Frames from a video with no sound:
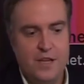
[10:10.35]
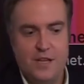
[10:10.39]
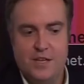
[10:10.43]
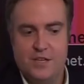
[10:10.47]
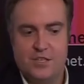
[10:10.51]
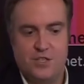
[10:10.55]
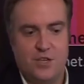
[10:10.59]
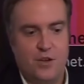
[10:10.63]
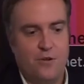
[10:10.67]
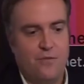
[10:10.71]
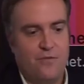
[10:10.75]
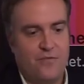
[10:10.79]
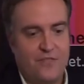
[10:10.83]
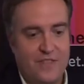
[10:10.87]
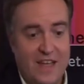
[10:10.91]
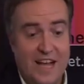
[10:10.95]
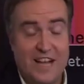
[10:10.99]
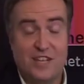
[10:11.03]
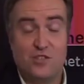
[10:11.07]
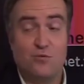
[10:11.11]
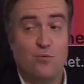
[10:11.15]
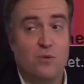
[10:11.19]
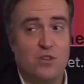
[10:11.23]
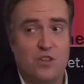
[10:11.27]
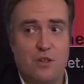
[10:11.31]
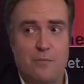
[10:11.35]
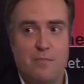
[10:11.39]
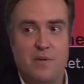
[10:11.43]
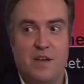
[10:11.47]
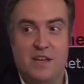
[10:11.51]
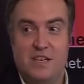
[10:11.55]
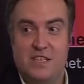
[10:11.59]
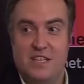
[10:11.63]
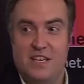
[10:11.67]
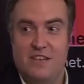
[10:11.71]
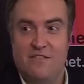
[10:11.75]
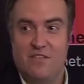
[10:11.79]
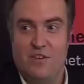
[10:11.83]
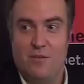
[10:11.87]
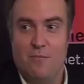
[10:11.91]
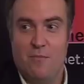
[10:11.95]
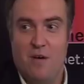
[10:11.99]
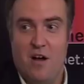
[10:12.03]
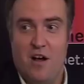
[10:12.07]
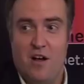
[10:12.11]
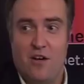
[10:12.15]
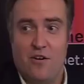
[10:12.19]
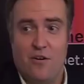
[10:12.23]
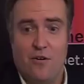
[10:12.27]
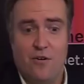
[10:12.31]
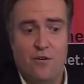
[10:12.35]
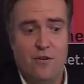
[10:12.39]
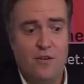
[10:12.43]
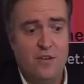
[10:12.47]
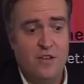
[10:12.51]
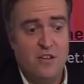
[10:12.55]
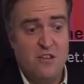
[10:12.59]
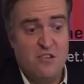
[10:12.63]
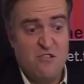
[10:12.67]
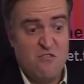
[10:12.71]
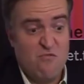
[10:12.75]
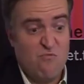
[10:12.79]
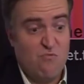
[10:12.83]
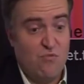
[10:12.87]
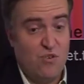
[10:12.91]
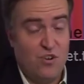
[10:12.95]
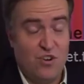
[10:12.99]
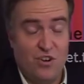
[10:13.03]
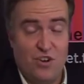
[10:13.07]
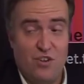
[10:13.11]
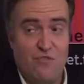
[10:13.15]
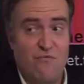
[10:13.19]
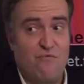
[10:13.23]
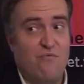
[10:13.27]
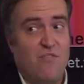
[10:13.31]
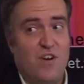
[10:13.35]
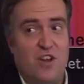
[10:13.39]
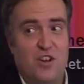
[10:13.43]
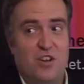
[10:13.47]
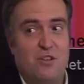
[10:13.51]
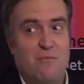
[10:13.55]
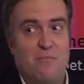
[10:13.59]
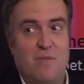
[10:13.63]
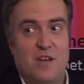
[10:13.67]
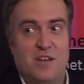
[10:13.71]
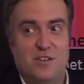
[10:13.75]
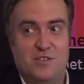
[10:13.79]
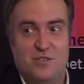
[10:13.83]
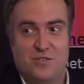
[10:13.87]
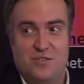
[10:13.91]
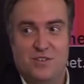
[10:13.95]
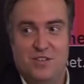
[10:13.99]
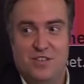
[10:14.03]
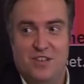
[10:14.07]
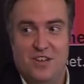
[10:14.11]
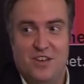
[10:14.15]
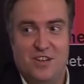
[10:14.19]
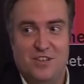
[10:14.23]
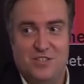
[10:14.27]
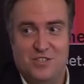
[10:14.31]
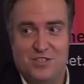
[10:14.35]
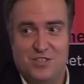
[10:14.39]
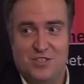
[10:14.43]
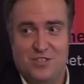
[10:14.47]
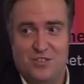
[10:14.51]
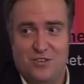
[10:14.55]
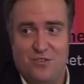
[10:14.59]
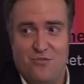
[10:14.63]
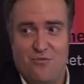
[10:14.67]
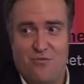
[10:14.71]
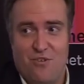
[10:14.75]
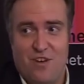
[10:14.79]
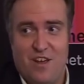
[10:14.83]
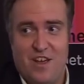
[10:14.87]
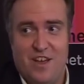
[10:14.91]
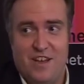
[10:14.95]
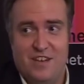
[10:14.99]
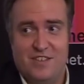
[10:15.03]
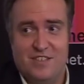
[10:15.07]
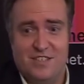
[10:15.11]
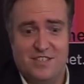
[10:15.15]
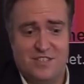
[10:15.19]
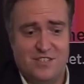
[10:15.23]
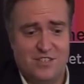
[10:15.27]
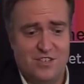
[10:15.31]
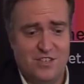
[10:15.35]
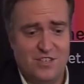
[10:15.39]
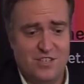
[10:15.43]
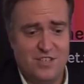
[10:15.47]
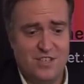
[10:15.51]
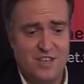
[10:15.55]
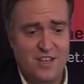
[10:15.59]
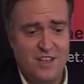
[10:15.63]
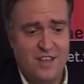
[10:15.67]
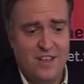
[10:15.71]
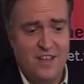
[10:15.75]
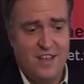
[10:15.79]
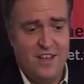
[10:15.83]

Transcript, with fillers: So that's what the pay TV model really fundamentally does and creates. It's just